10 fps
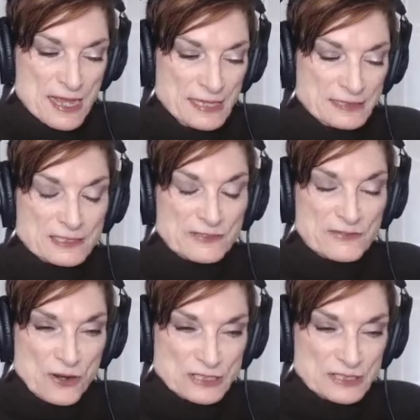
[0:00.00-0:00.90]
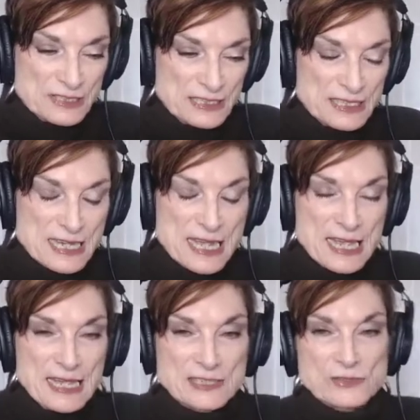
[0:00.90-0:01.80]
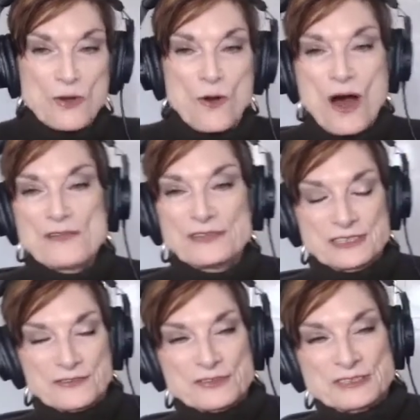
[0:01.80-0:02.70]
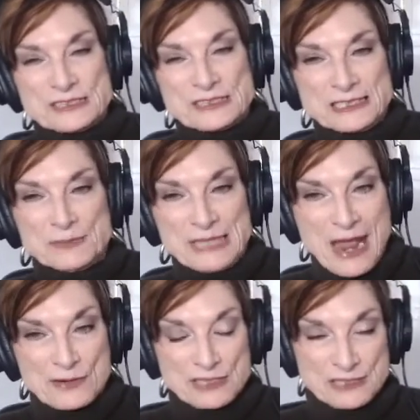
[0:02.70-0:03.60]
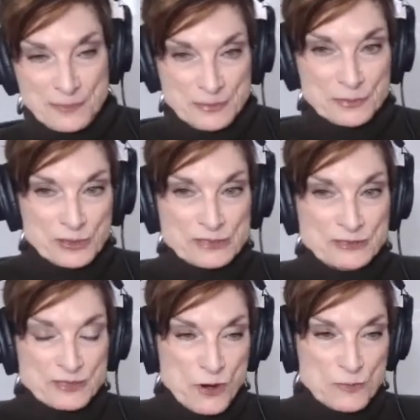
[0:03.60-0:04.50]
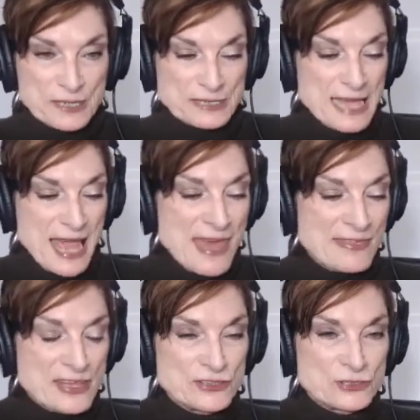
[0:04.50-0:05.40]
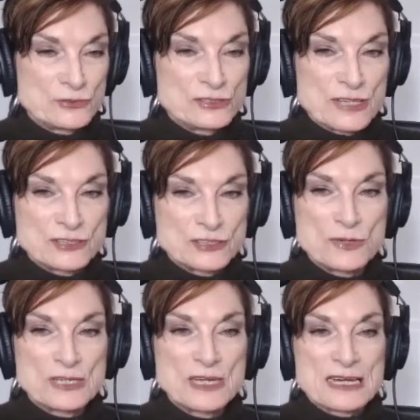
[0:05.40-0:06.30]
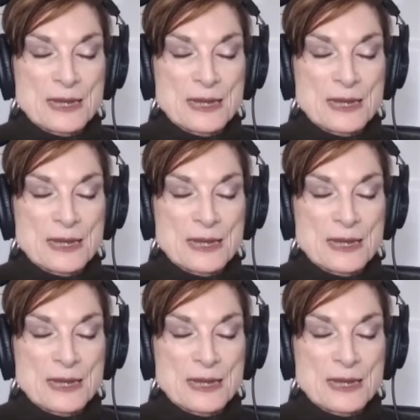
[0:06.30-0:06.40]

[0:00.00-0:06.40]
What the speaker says: He said diversity is all the differences and similarities that people bring to the workplace and the ensuing